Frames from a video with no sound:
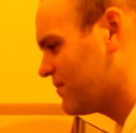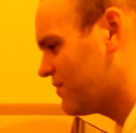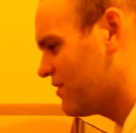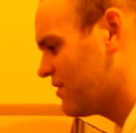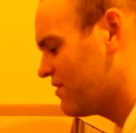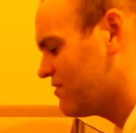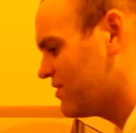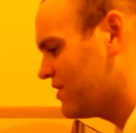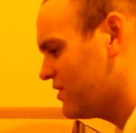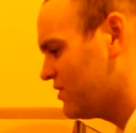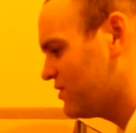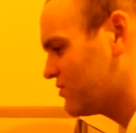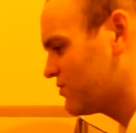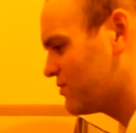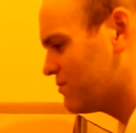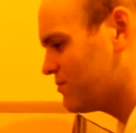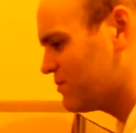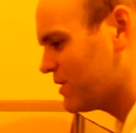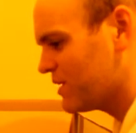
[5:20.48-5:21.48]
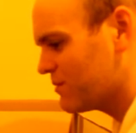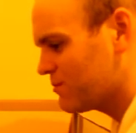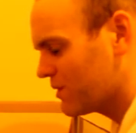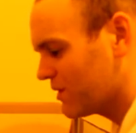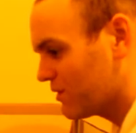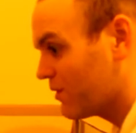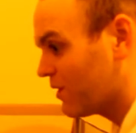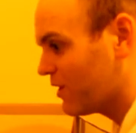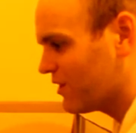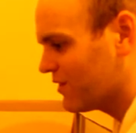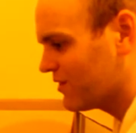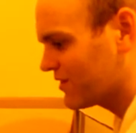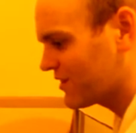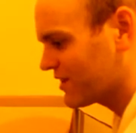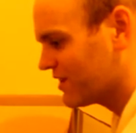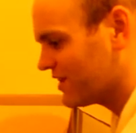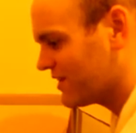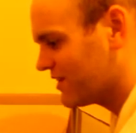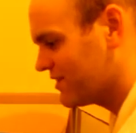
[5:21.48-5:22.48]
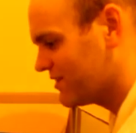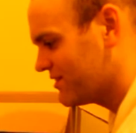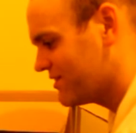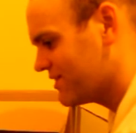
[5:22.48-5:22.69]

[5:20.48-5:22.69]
reviews from people who aren't kind of